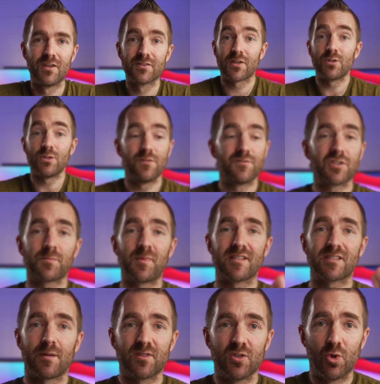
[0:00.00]
So you've just
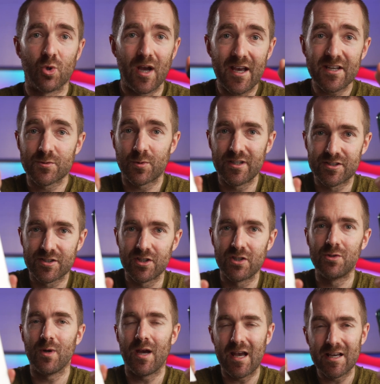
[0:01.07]
picked up your
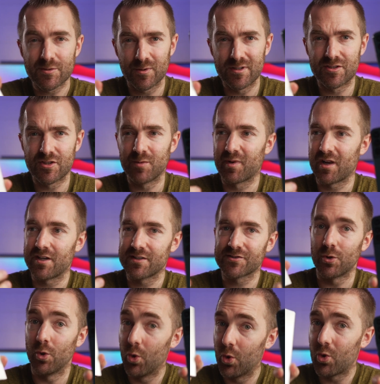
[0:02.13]
S22, S22
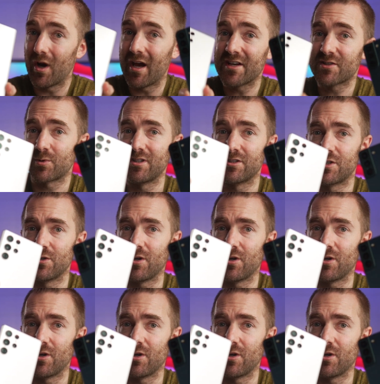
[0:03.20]
Plus, or S22